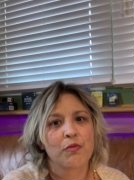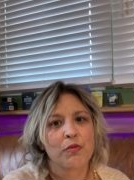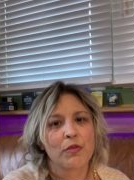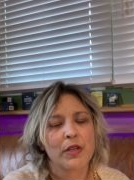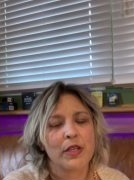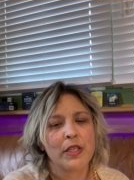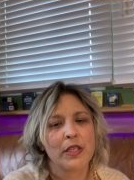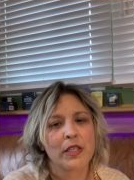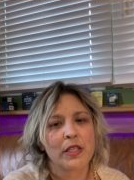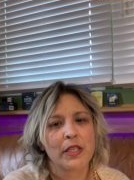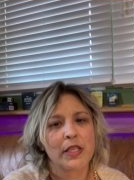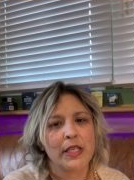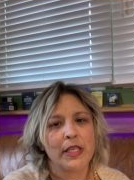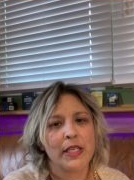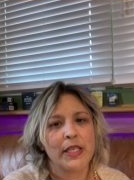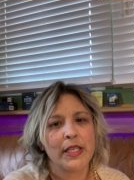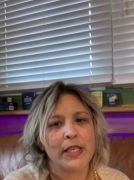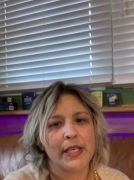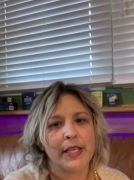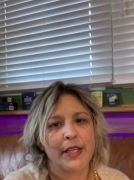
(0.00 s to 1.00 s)

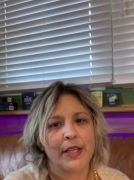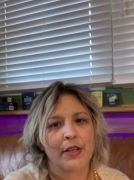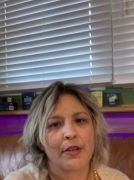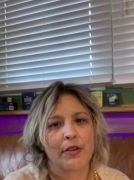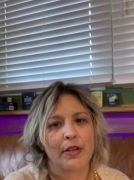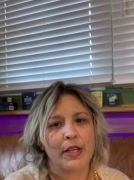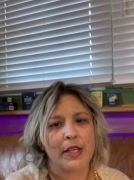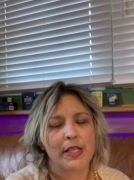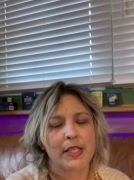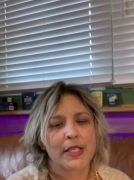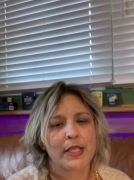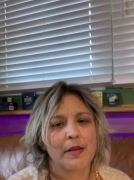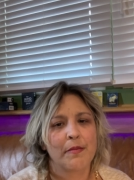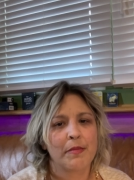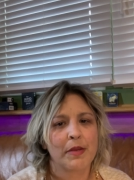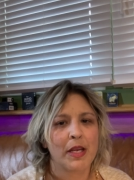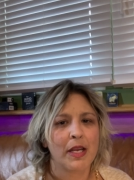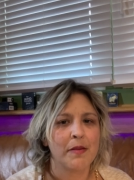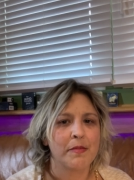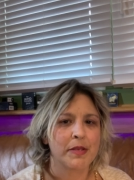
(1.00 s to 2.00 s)
really angry,
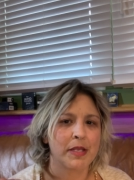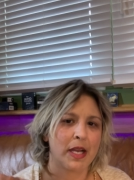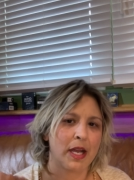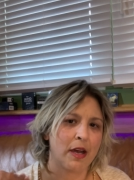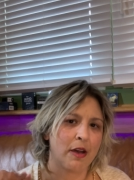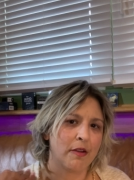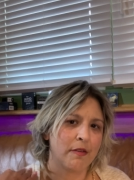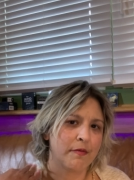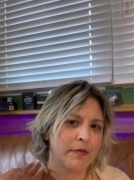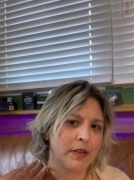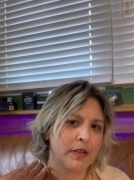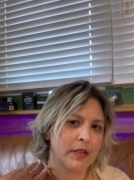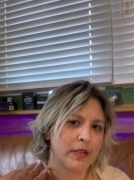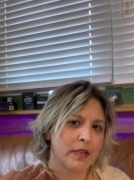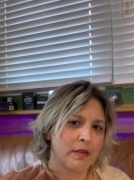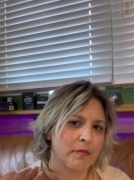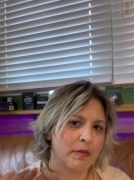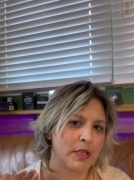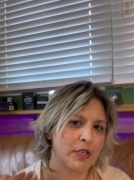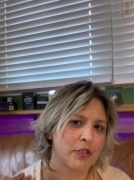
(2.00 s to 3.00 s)
sometimes I'll feel it
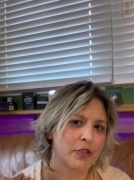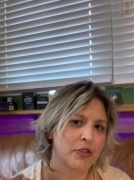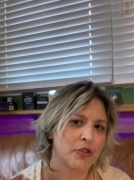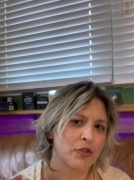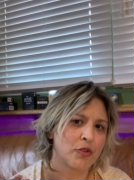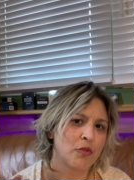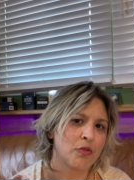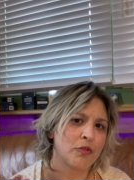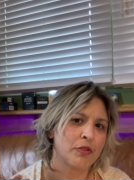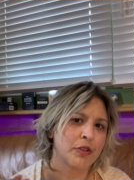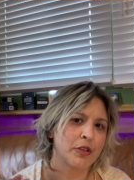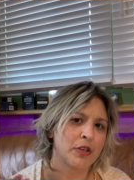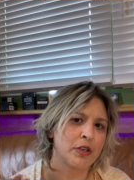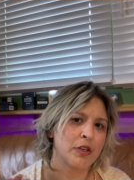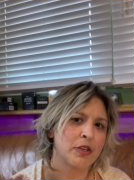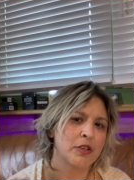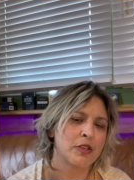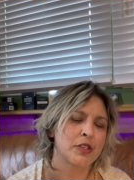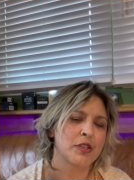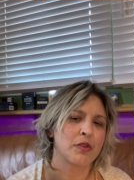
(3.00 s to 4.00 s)
in my
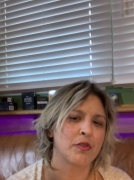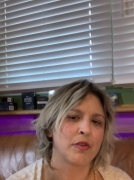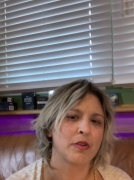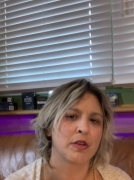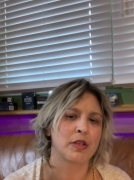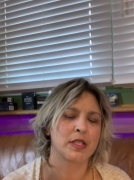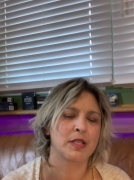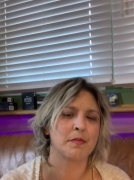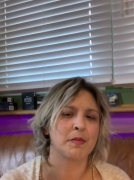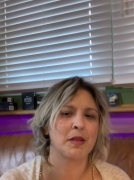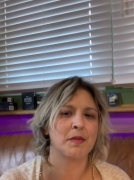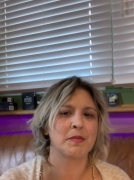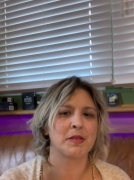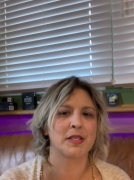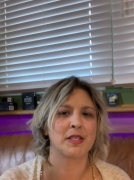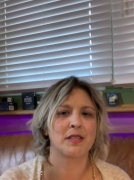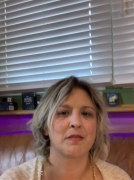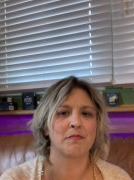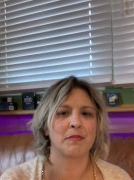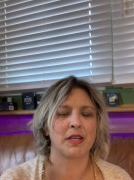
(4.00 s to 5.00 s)
shoulders or sometimes
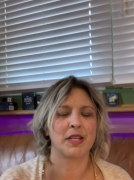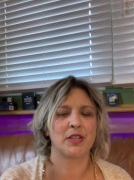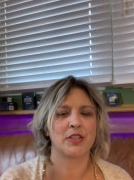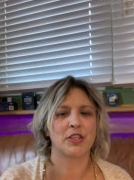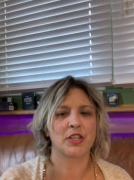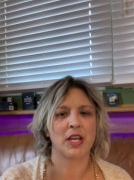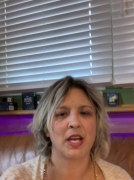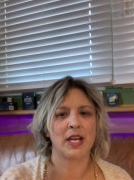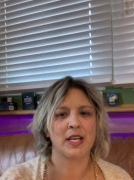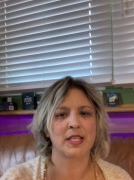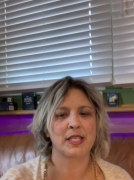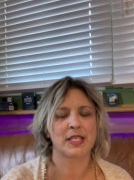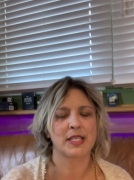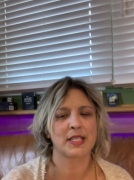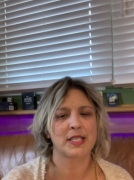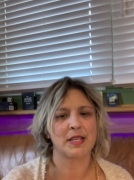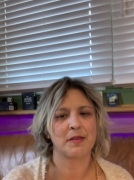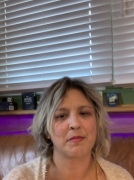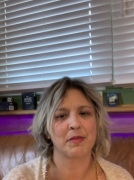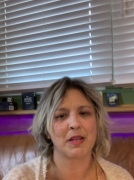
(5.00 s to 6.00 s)
it's in my
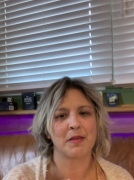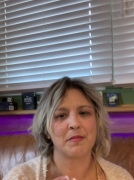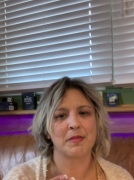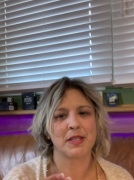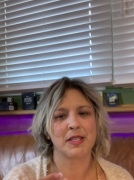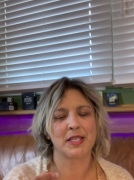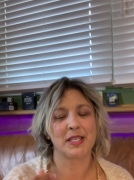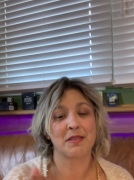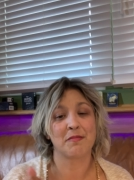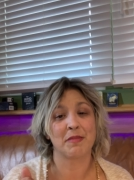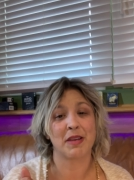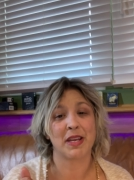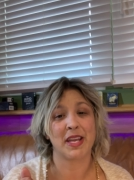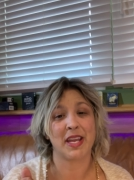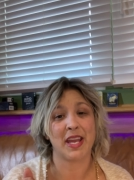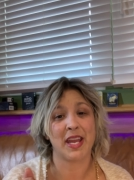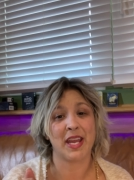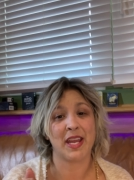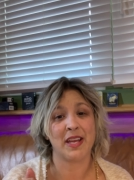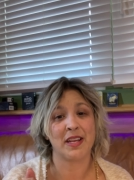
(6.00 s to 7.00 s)
chest, sometimes it's in my
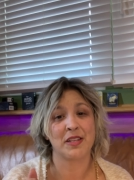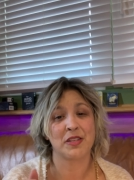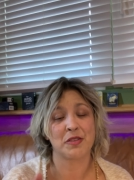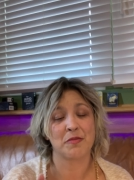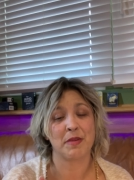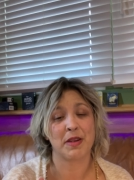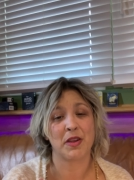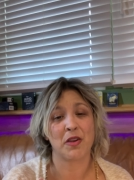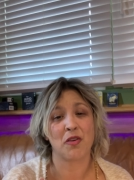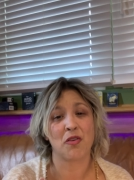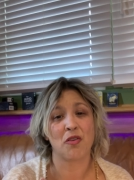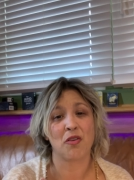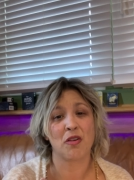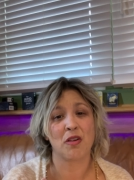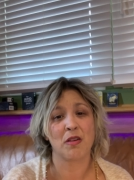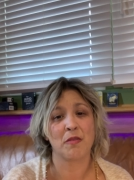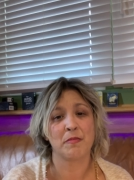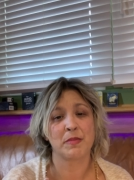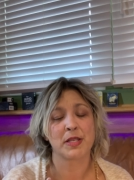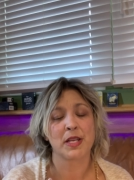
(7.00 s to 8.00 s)
hands or my
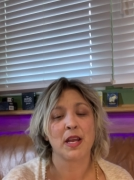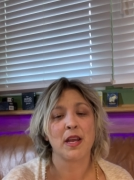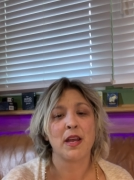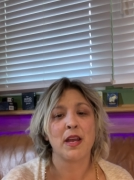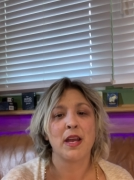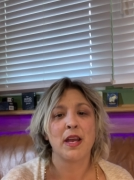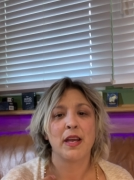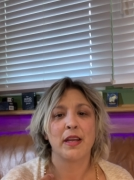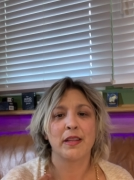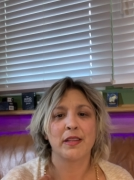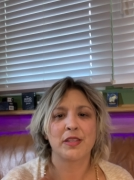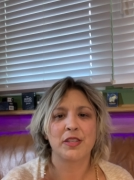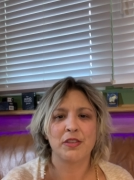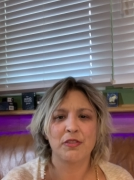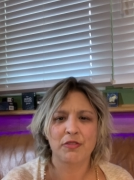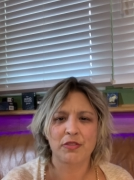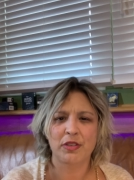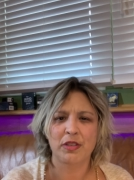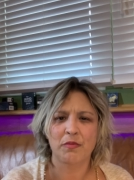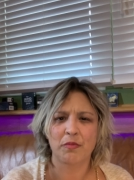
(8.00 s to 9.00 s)
arms. That's
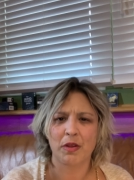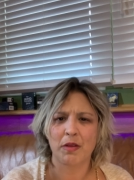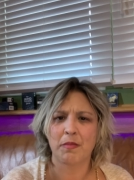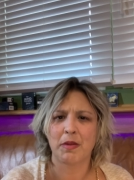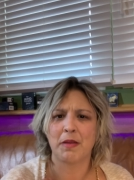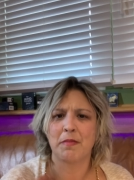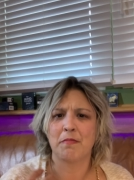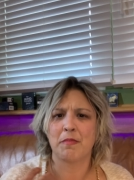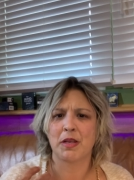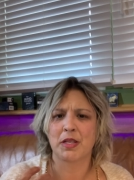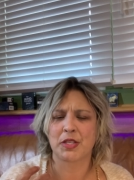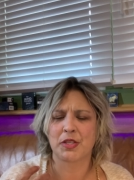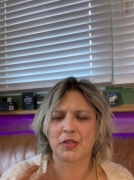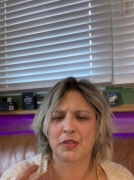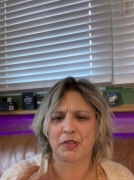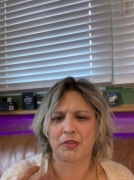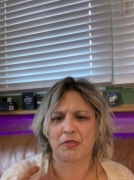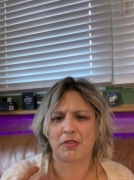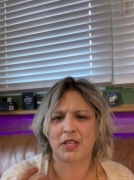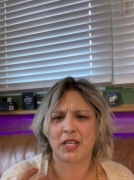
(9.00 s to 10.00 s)
usually where my
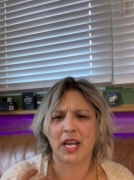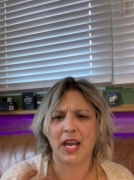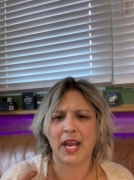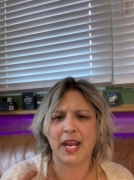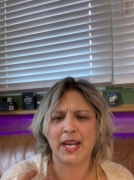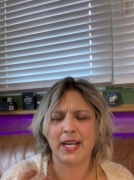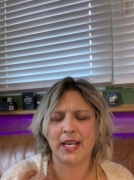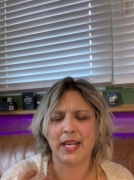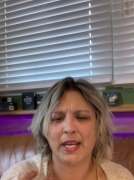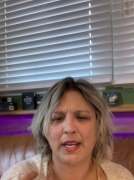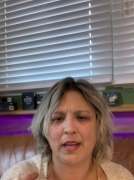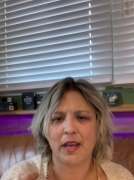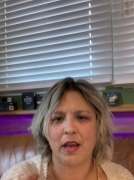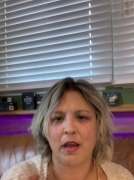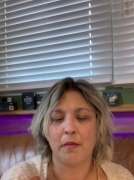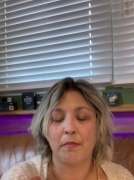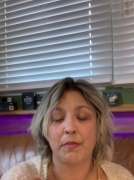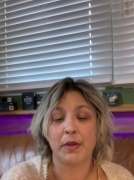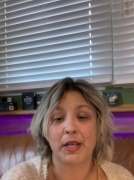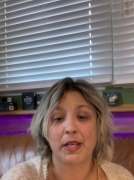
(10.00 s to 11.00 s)
muscles are tightening
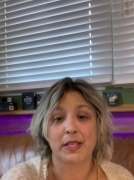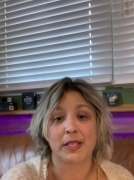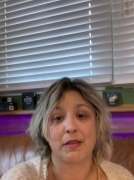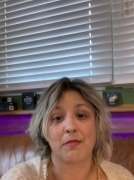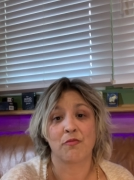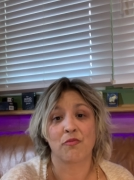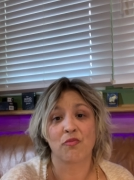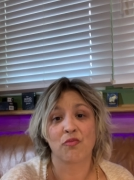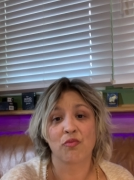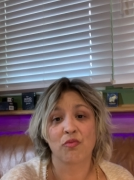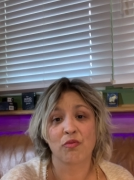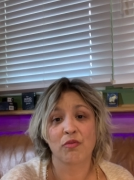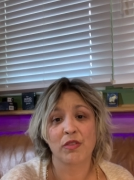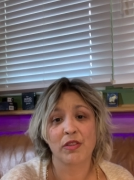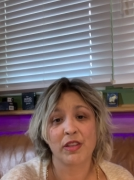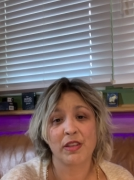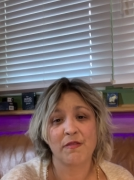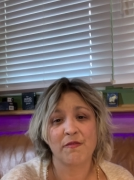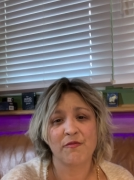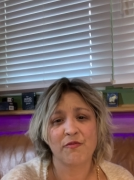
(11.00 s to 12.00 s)
up because I'm
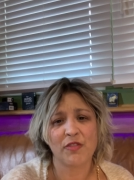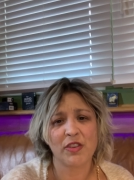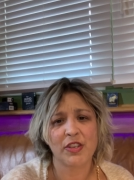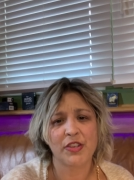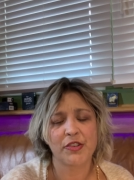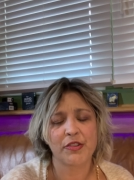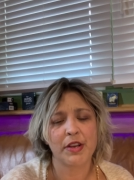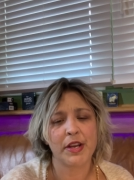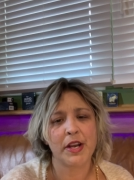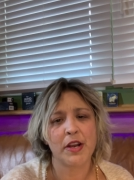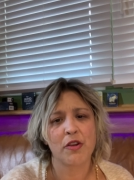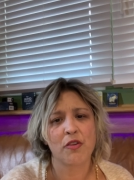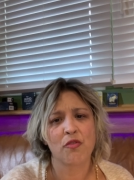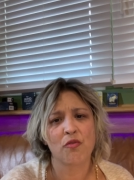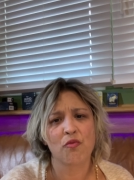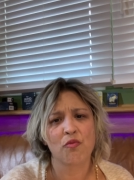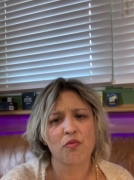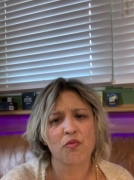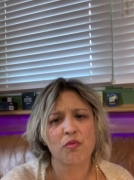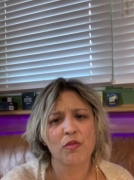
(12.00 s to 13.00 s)
really frustrated
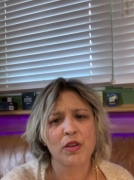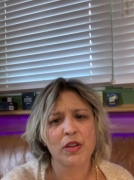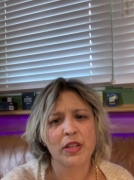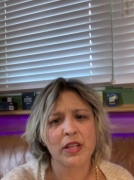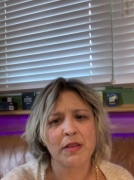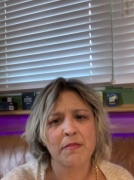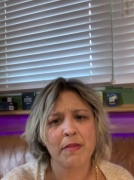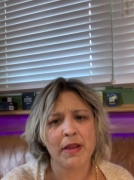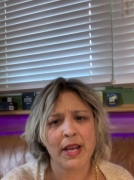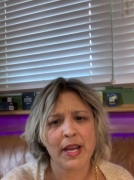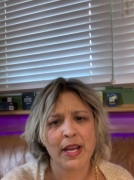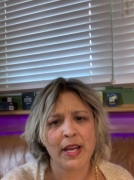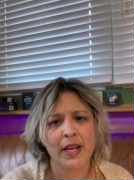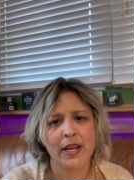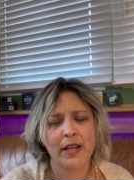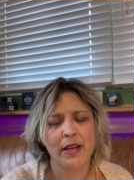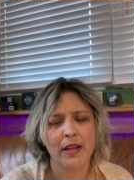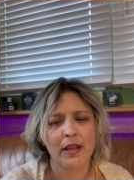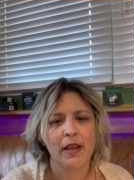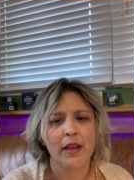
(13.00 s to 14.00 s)
or really mad.